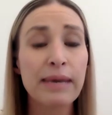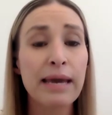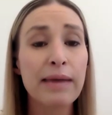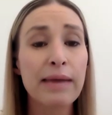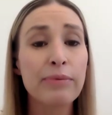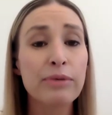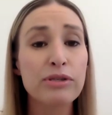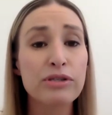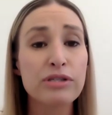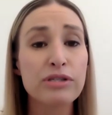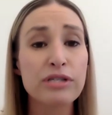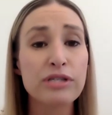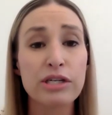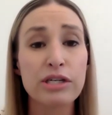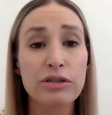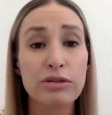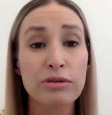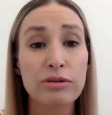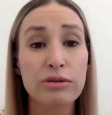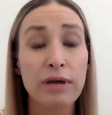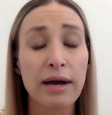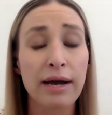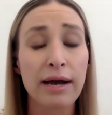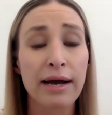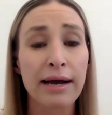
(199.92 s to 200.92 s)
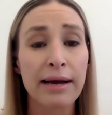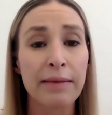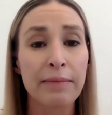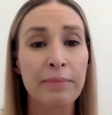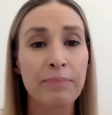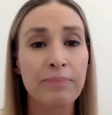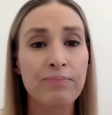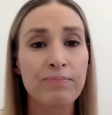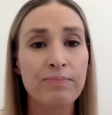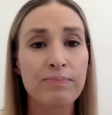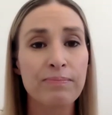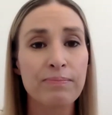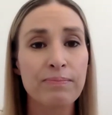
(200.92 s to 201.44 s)
be able to
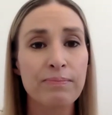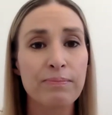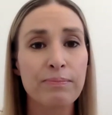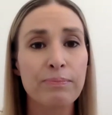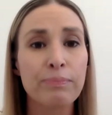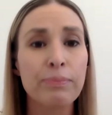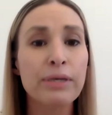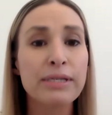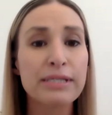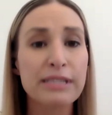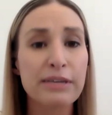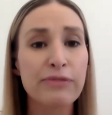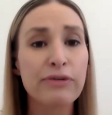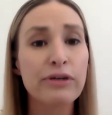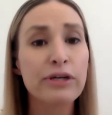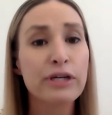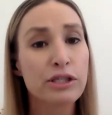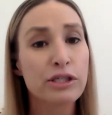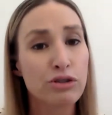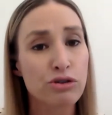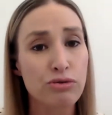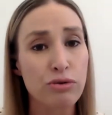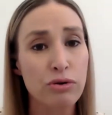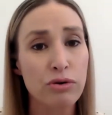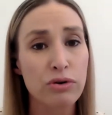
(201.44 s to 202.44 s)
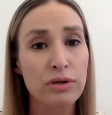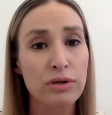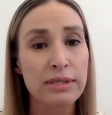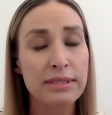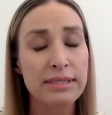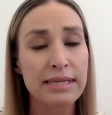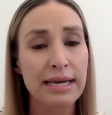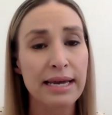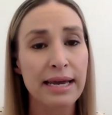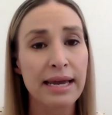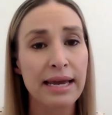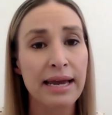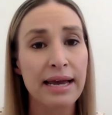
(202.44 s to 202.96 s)
put different
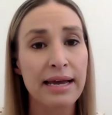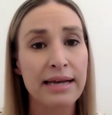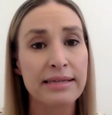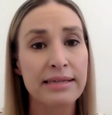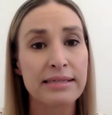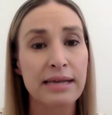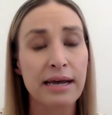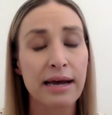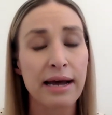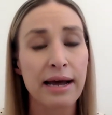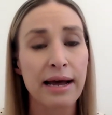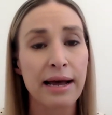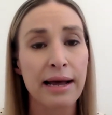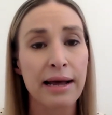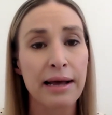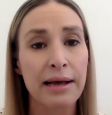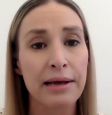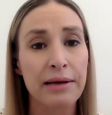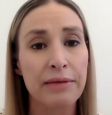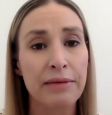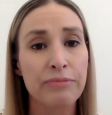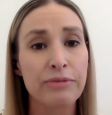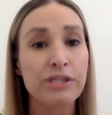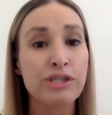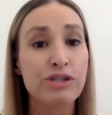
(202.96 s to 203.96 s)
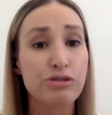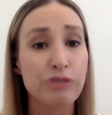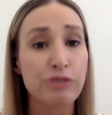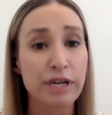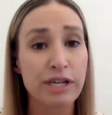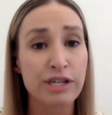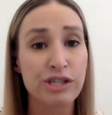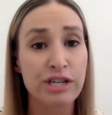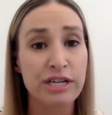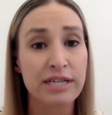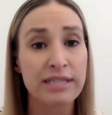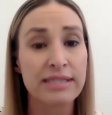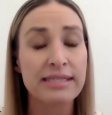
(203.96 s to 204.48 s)
controls and
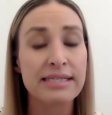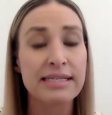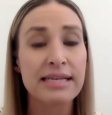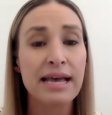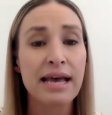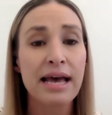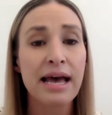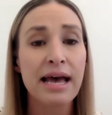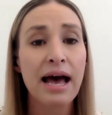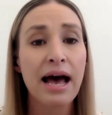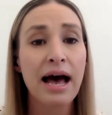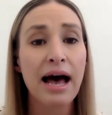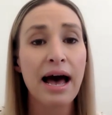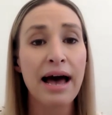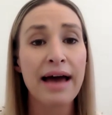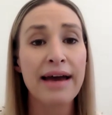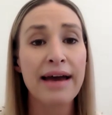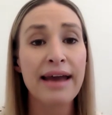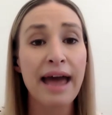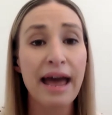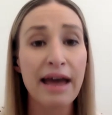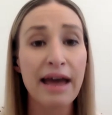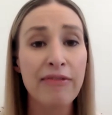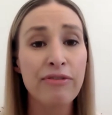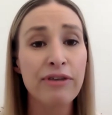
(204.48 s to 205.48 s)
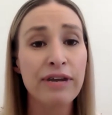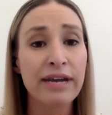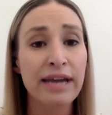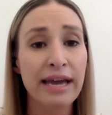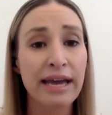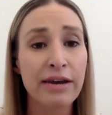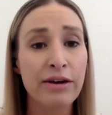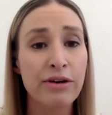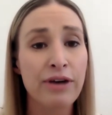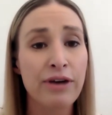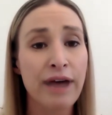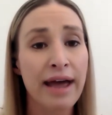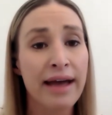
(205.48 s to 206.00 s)
restrictions on
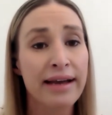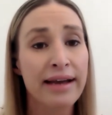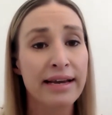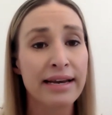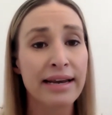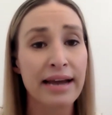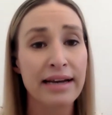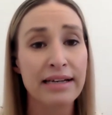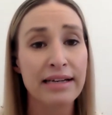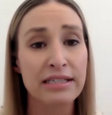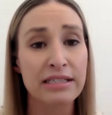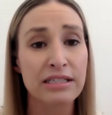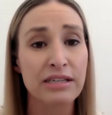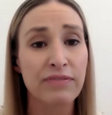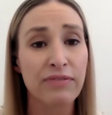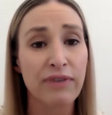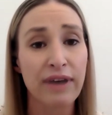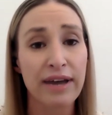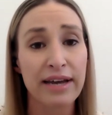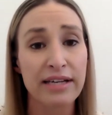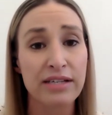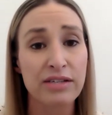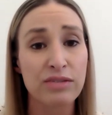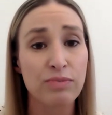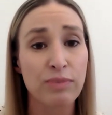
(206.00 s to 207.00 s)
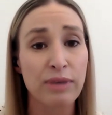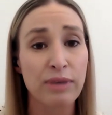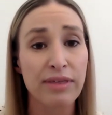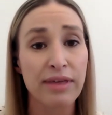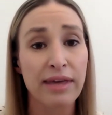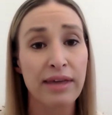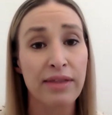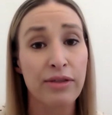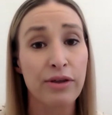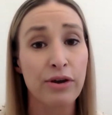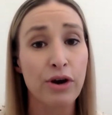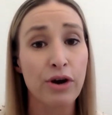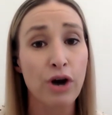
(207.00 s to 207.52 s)
every internet connected device
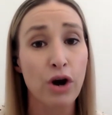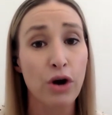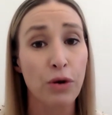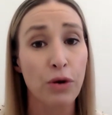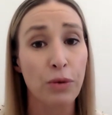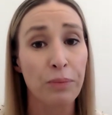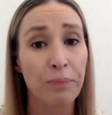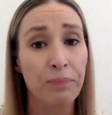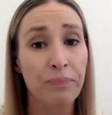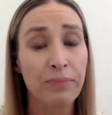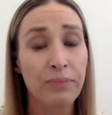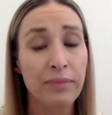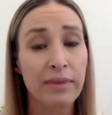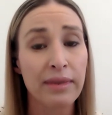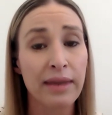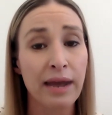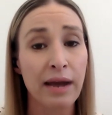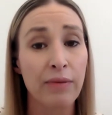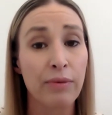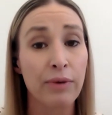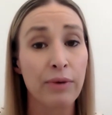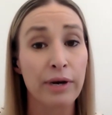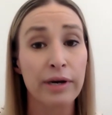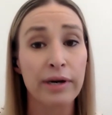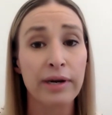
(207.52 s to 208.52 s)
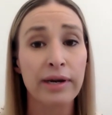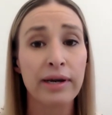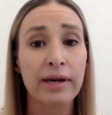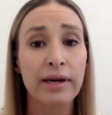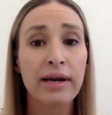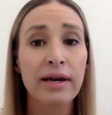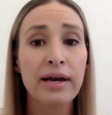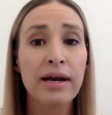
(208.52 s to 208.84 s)
within their home network.